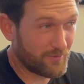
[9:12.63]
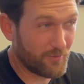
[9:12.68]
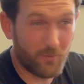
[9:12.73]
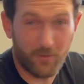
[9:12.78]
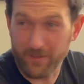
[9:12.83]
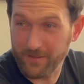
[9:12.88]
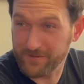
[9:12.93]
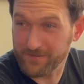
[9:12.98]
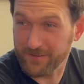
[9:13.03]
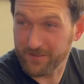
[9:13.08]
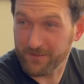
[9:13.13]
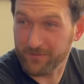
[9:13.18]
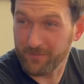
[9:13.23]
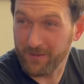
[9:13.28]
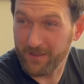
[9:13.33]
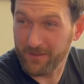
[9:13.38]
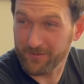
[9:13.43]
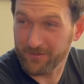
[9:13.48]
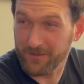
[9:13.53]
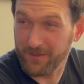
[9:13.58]
26
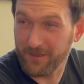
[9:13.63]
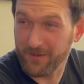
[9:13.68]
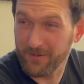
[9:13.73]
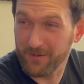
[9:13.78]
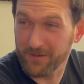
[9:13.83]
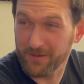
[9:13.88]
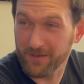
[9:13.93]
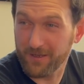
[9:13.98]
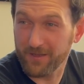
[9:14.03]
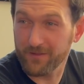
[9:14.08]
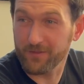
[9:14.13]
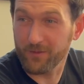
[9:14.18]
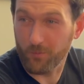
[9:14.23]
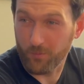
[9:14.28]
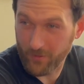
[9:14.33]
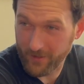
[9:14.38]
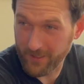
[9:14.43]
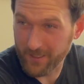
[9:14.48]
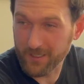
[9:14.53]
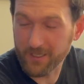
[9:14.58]
miles an hour on the
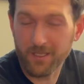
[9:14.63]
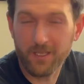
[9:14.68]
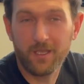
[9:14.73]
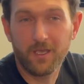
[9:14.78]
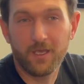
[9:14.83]
wing.